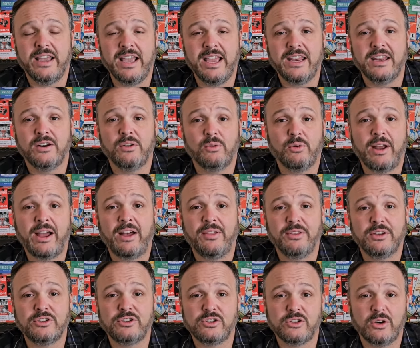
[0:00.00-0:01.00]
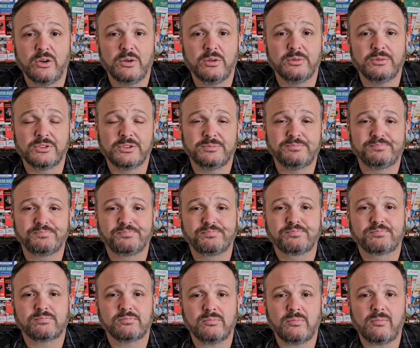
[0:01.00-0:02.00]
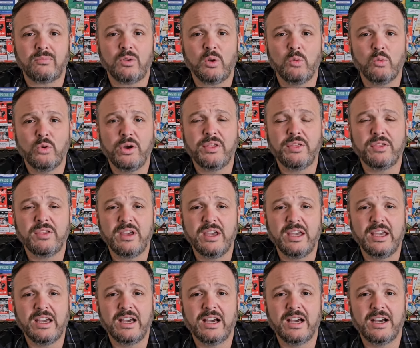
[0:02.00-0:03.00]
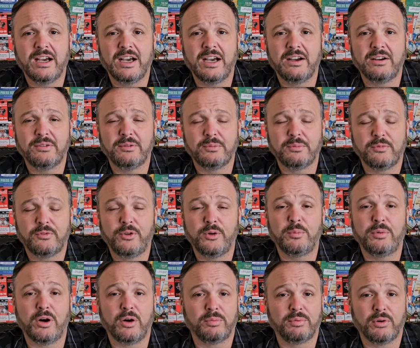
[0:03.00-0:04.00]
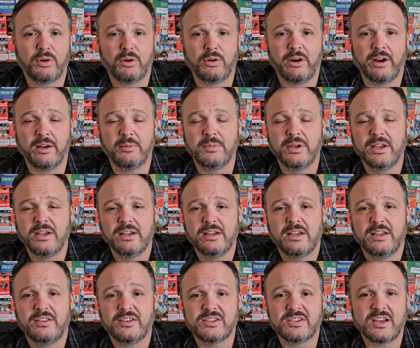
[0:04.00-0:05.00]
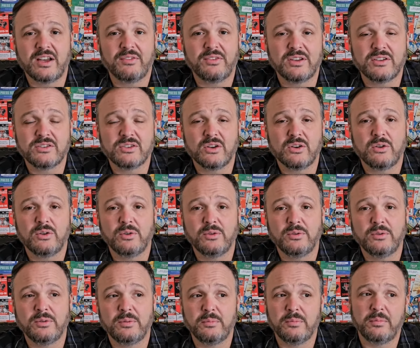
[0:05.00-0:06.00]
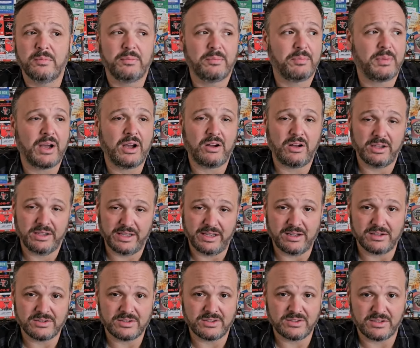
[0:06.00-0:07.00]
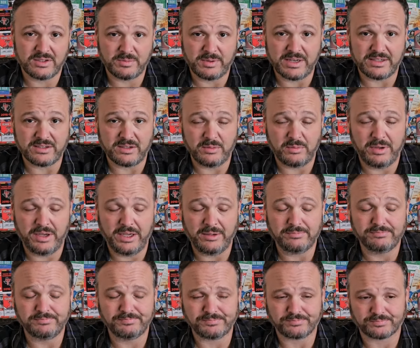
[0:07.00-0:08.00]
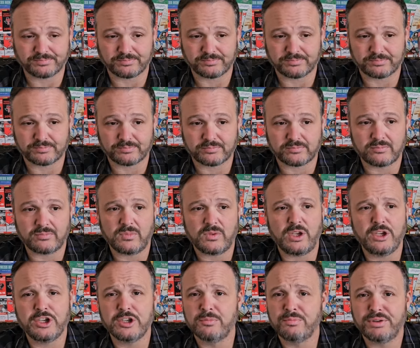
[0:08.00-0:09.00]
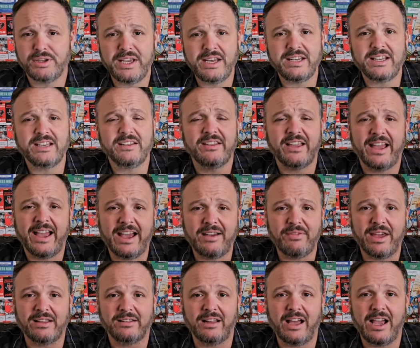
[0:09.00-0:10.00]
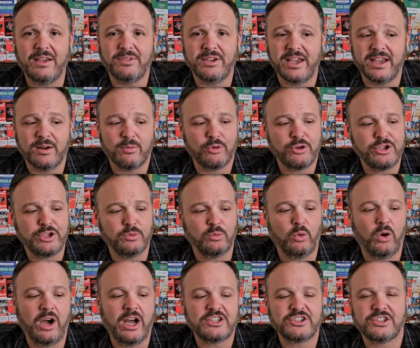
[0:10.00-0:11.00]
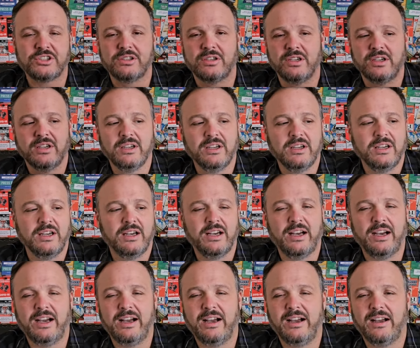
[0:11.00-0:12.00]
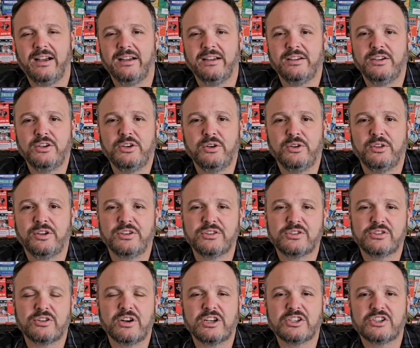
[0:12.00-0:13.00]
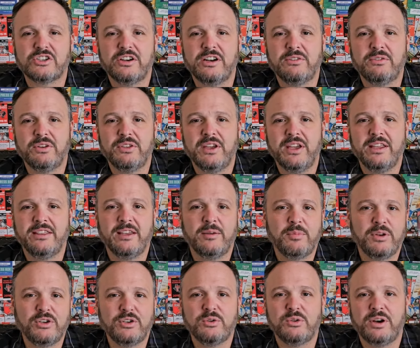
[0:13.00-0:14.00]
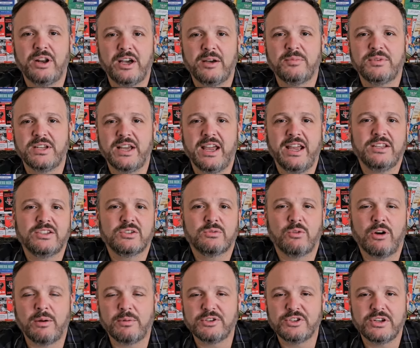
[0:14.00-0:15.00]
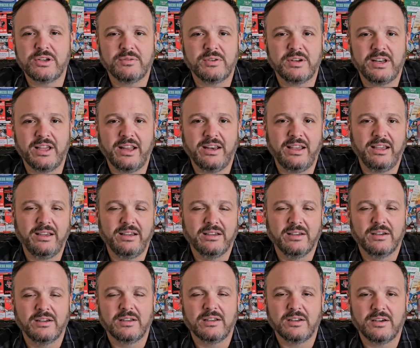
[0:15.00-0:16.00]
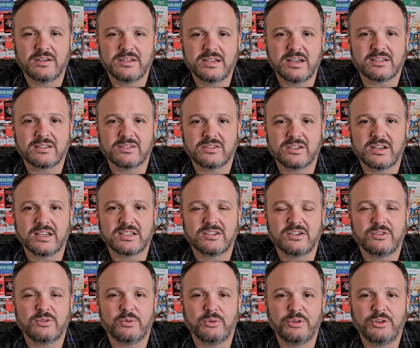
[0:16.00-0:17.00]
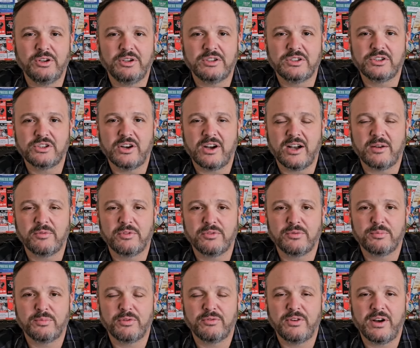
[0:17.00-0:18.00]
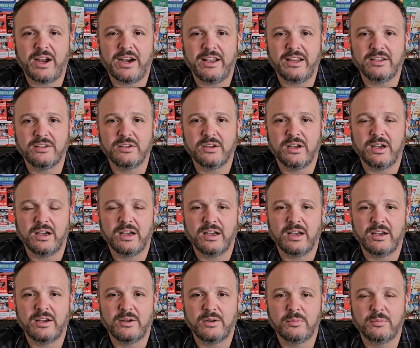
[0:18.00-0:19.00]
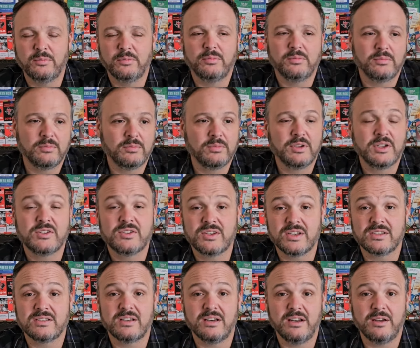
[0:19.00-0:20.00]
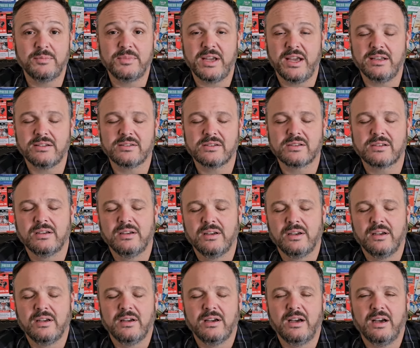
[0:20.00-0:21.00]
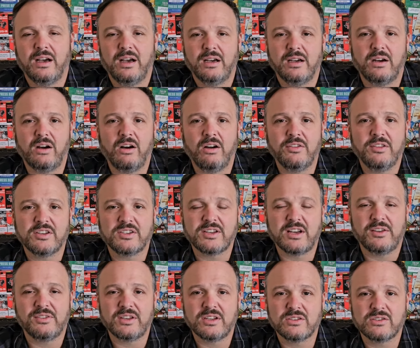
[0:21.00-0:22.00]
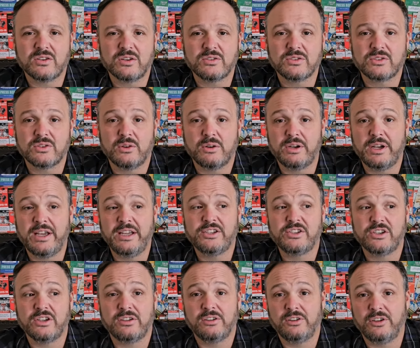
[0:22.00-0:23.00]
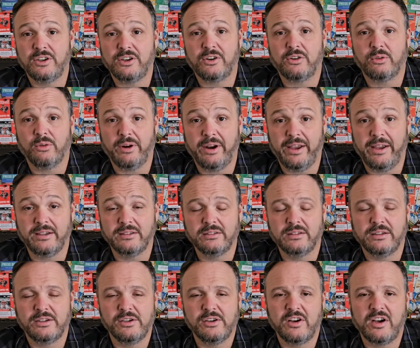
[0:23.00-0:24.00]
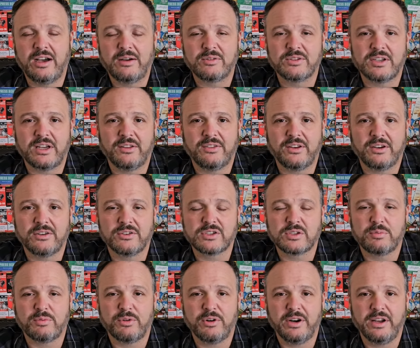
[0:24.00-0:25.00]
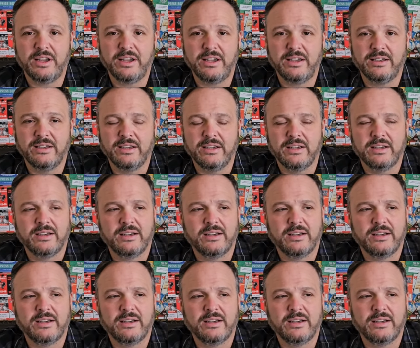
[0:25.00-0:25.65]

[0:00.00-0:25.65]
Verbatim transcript: in and around the Jones with the football program. And the south end zone, by all accounts, is expected to be completed. They have that live camera you can watch. The construction and everything. They've been doing updates. Robert Giovanetti there at Texas Tech's done a really good job of providing consistent updates on the south end zone. So it should look great. I was out there in spring,